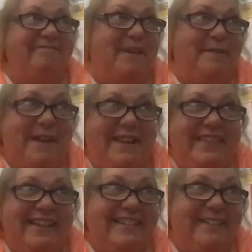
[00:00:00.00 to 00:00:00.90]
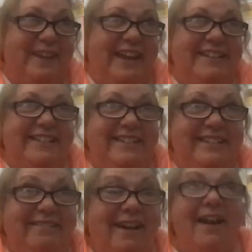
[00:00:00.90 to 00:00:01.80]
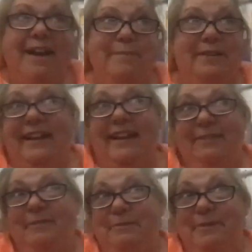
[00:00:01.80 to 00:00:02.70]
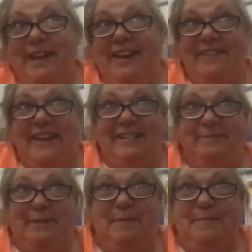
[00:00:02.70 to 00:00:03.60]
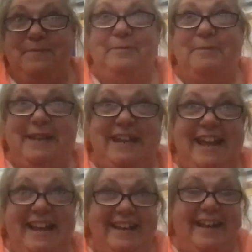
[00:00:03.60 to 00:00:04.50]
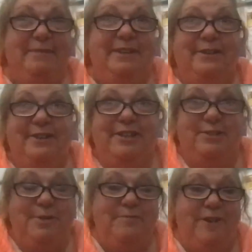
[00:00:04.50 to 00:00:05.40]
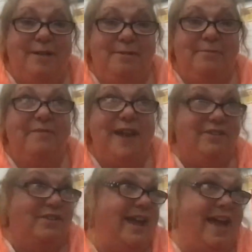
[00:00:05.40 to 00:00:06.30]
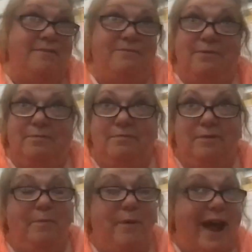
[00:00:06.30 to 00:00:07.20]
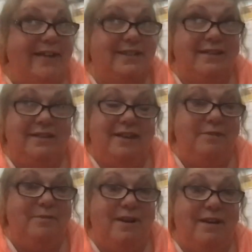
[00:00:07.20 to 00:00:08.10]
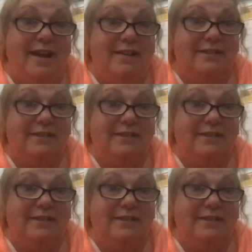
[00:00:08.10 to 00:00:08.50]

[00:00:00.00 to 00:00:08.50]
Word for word: one of my things I'd like to do but lately, we really haven't had too many people from Indiana coming to look at shrimp farming. We've actually had them from Nebraska and everywhere else.